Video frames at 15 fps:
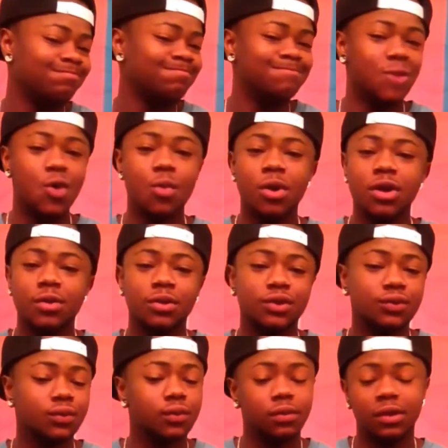nobody was
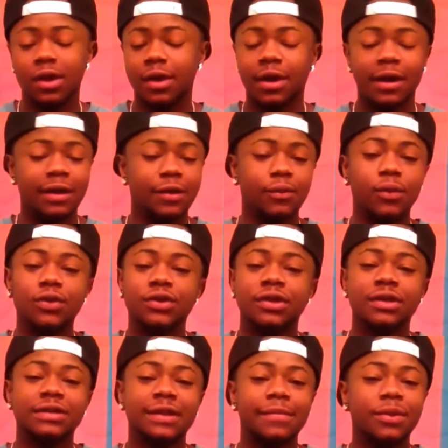talking, yeah, it wasn't
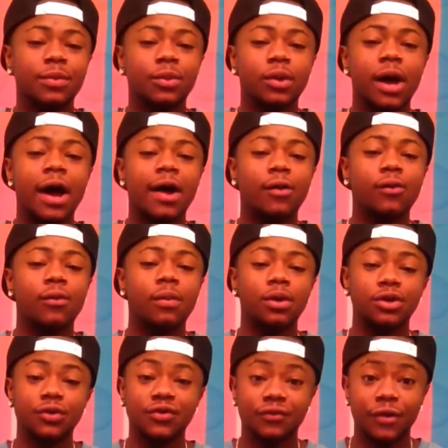acceptable at all, but
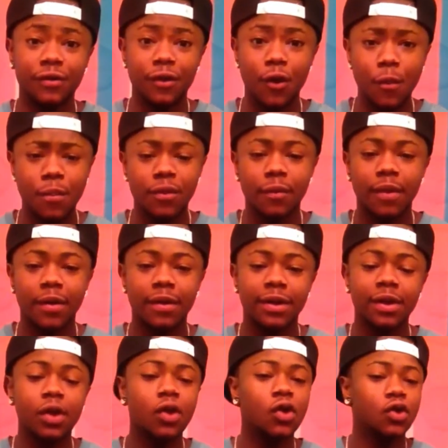she was very open about
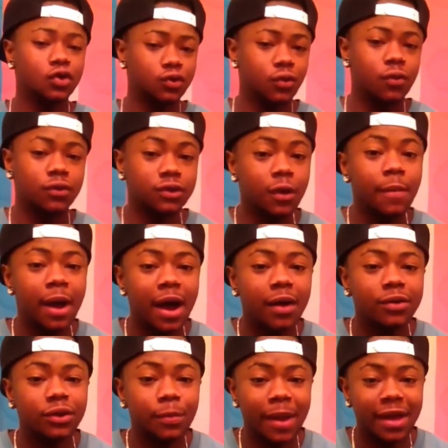it. So
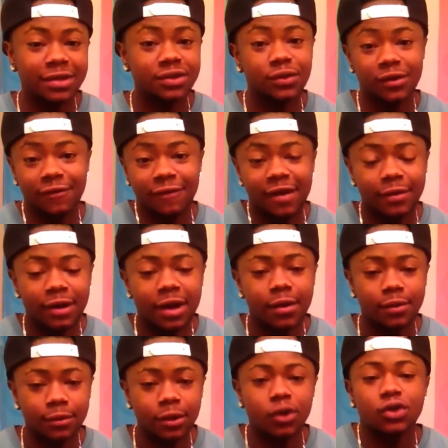somehow the pastor had found
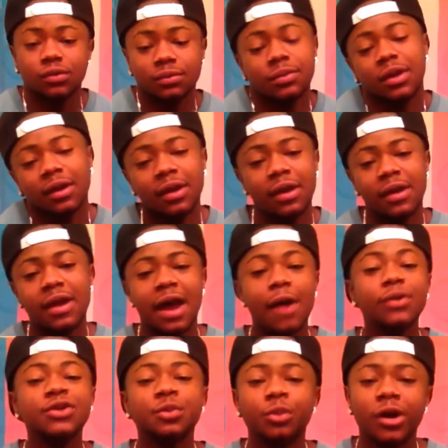out, because I
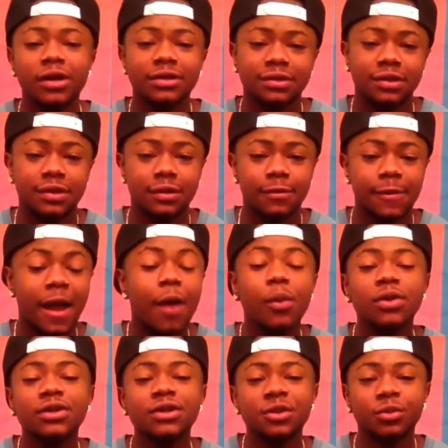
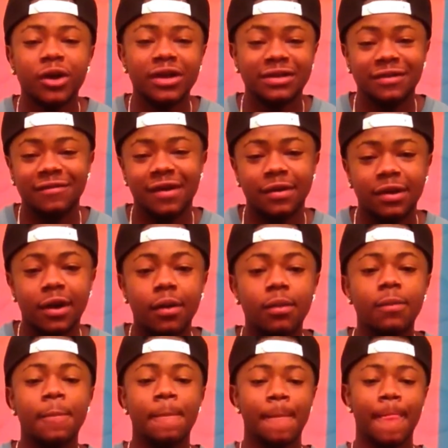wasn't surprised he found
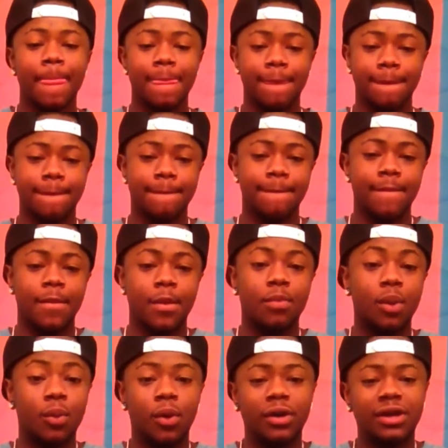out.
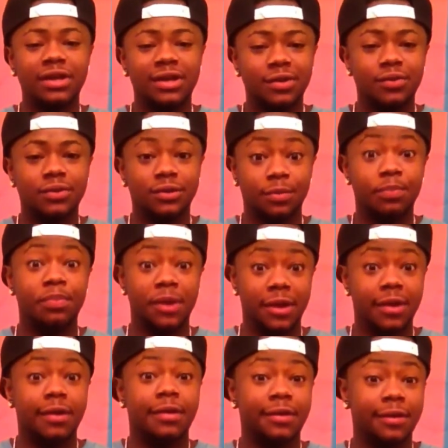But what he did was a bit